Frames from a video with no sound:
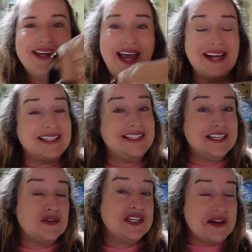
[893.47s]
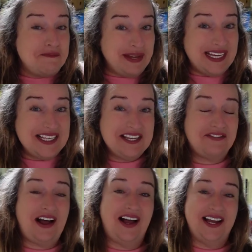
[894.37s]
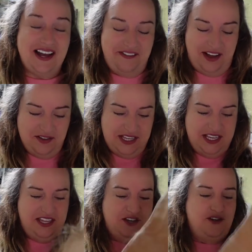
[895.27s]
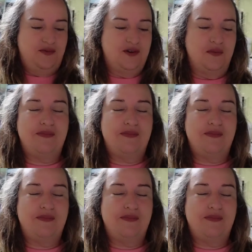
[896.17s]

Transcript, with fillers: Next, this was a bins find. I found this at the Goodwill